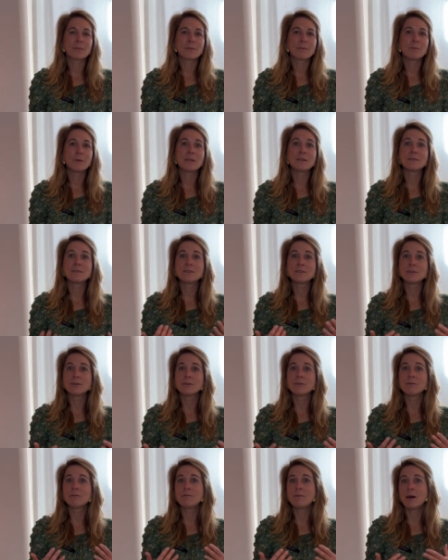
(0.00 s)
We can
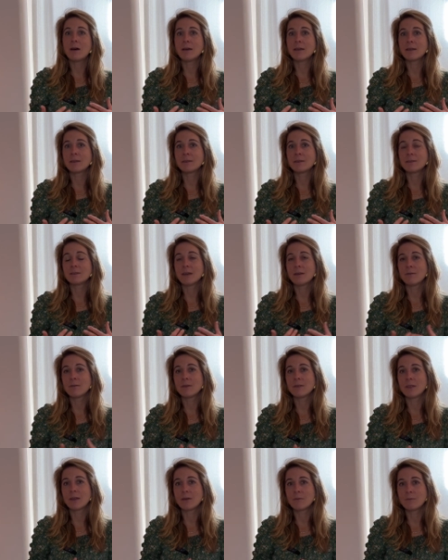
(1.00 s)
still find
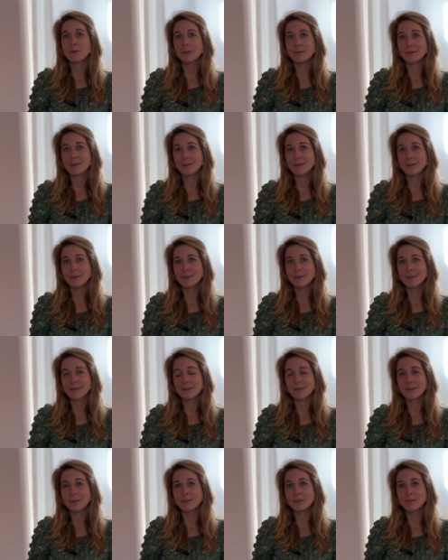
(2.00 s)
everything we need
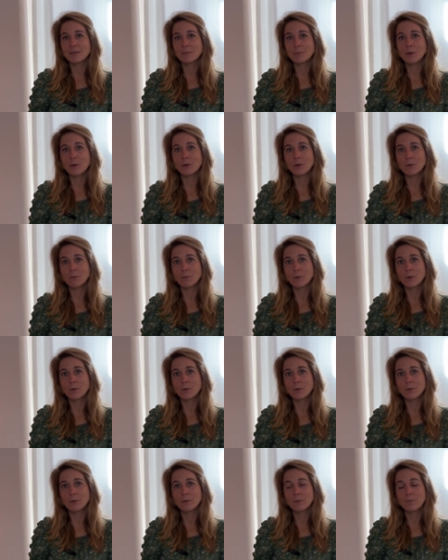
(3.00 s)
in this modern
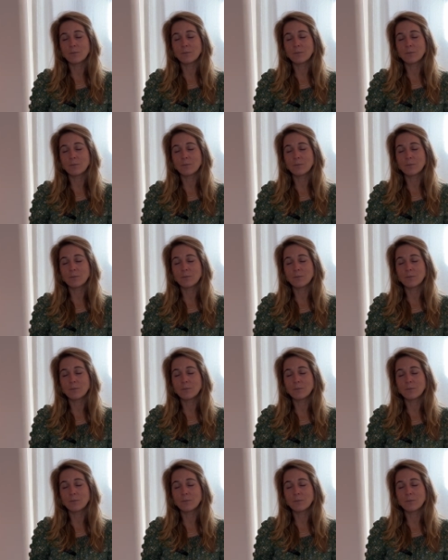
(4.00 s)
world.